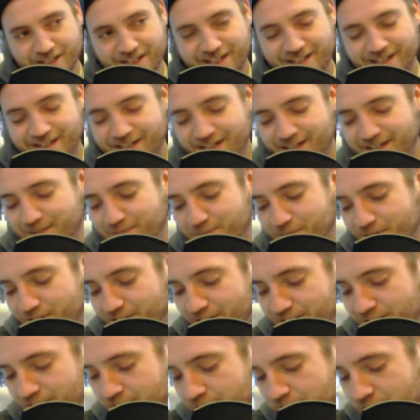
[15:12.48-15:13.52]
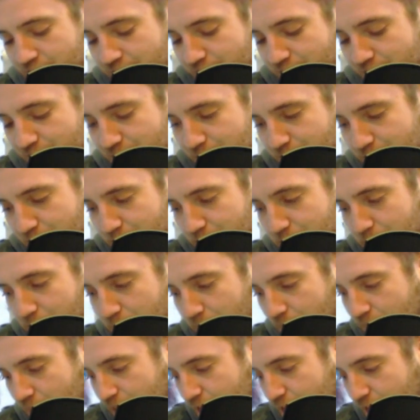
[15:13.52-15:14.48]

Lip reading: Thank you. Yeah, I'm